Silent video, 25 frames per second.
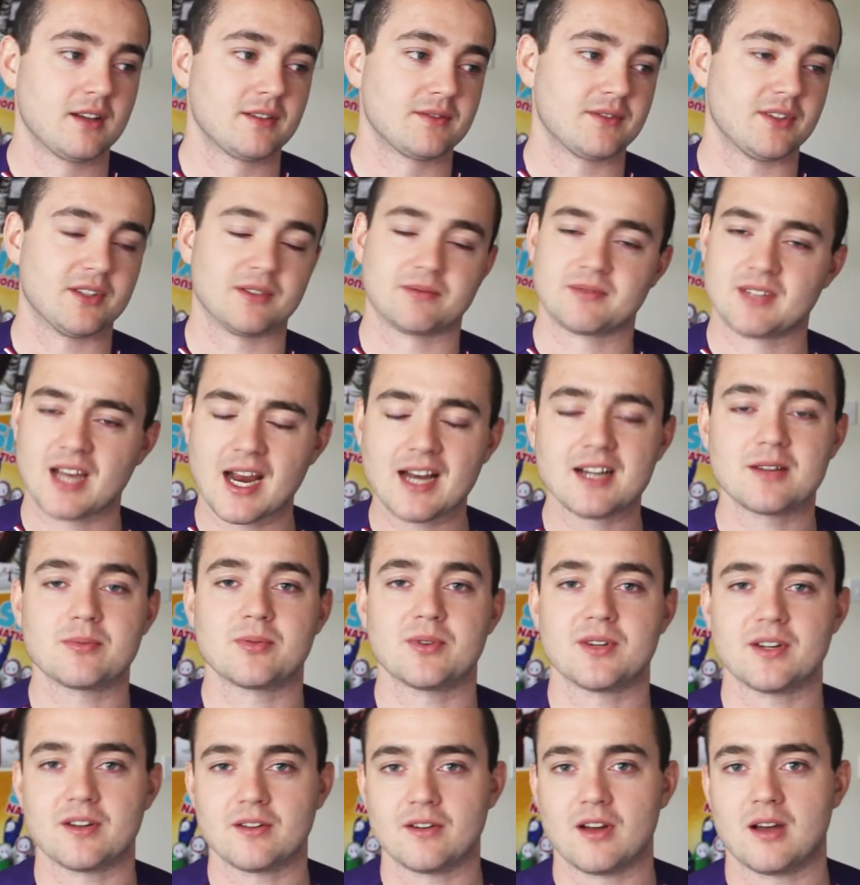The
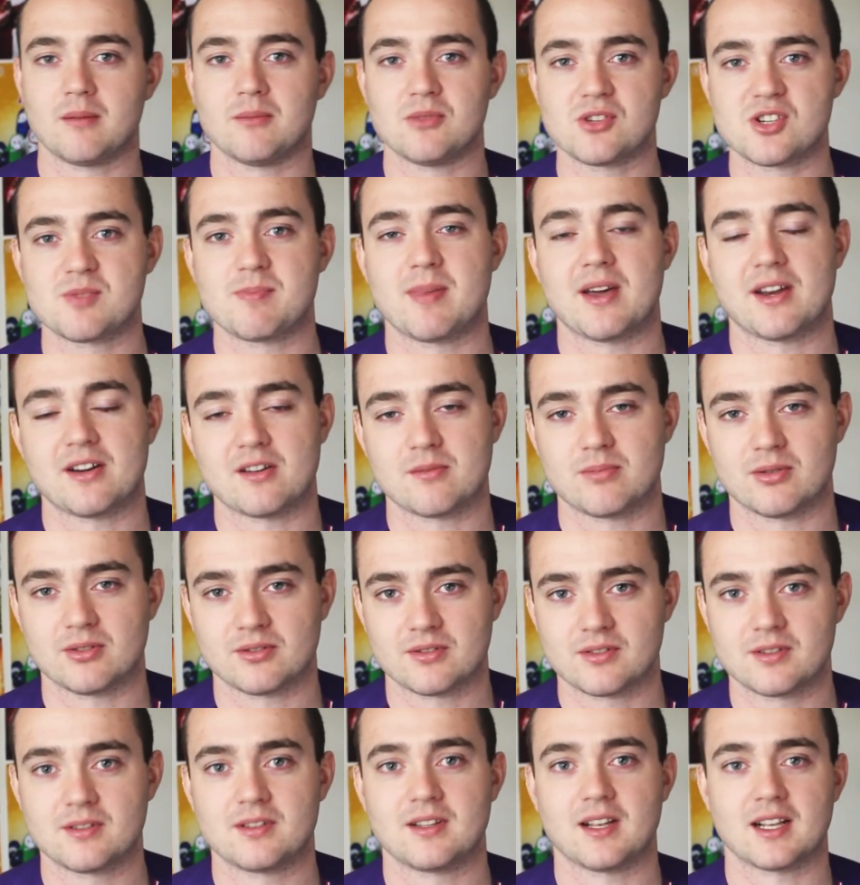Canterbury are not much better,
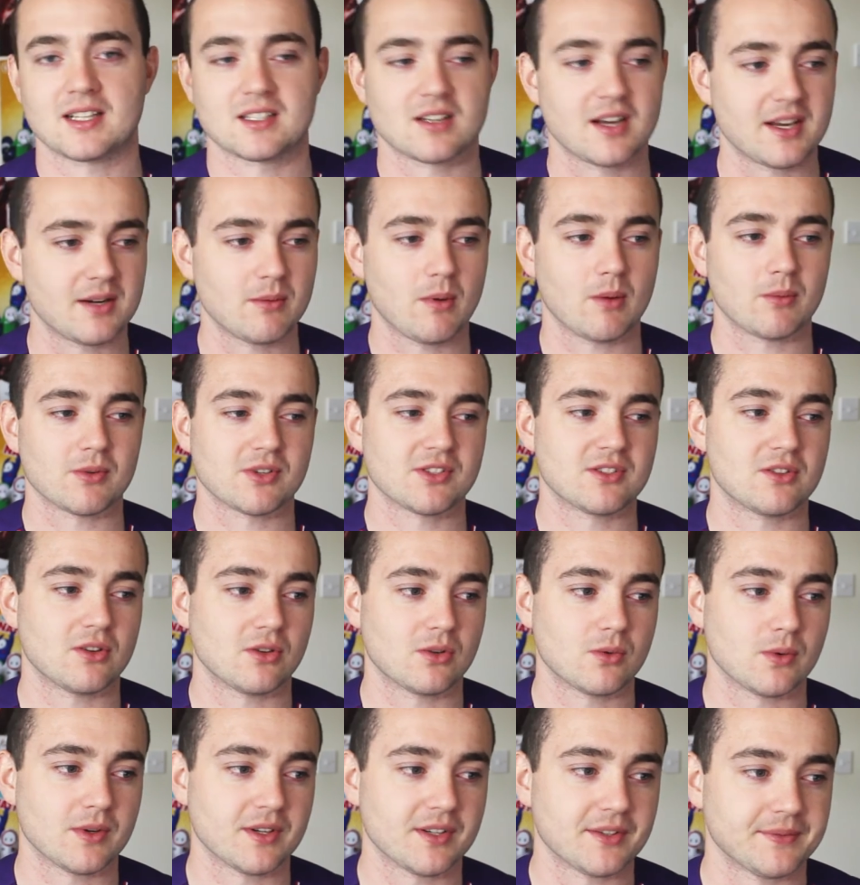but that's kind of what we're
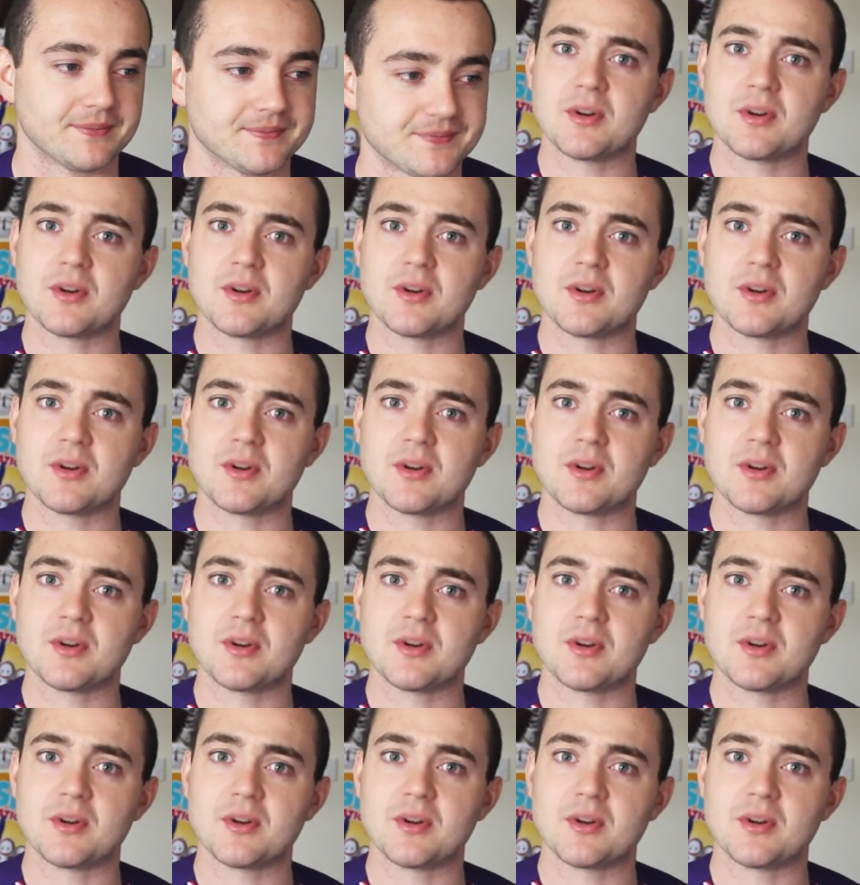stuck with.